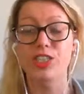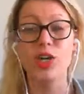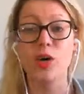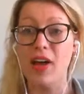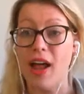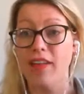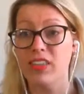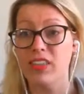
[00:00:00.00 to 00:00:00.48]

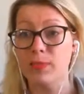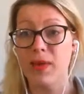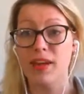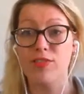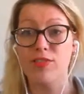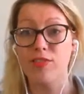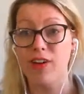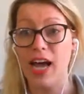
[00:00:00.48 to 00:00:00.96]
don't have to
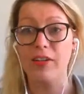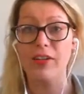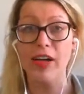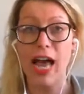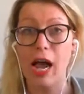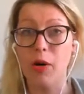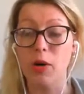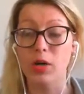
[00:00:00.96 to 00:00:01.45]
spend 5
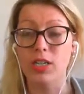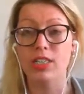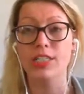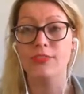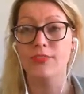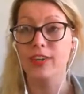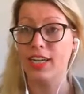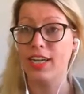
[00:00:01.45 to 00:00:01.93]

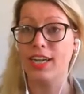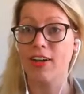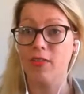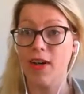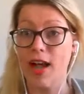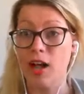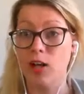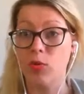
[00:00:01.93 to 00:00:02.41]
hours fiddling
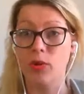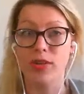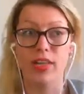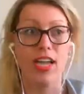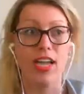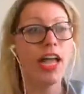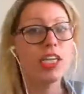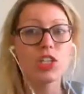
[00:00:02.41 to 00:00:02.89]
around with
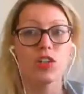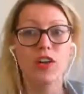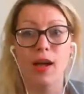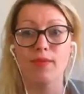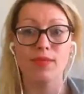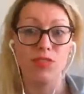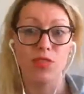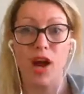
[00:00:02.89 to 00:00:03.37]
an
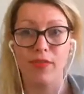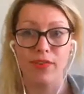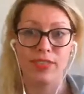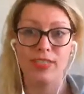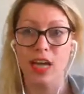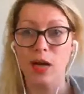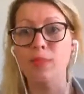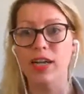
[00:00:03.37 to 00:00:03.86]
Instagram
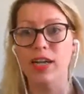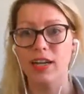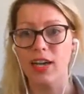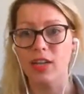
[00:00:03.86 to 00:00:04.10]
graphic template,